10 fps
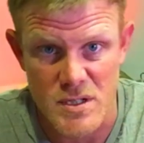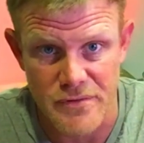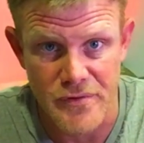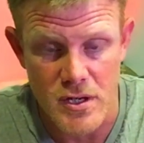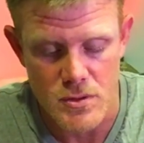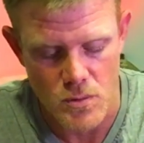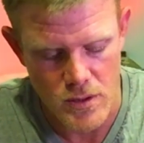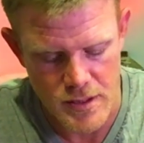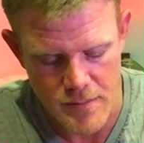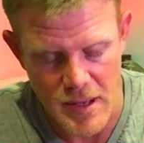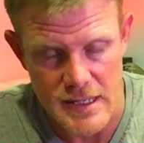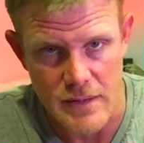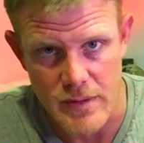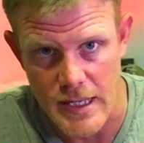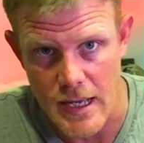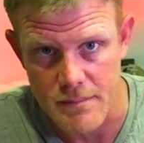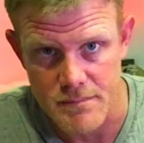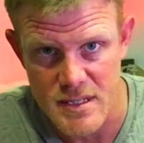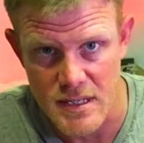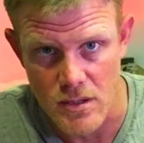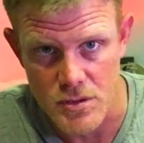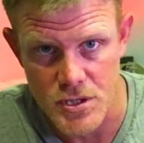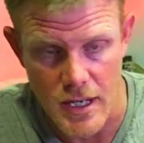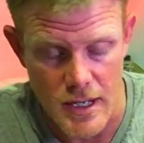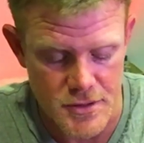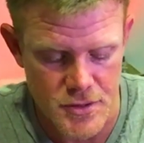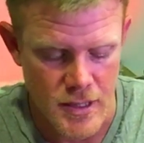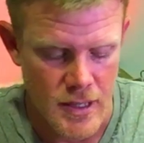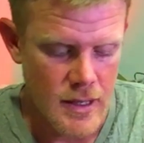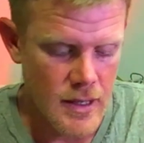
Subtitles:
Once you finish work and you packed everything up, stick it on charge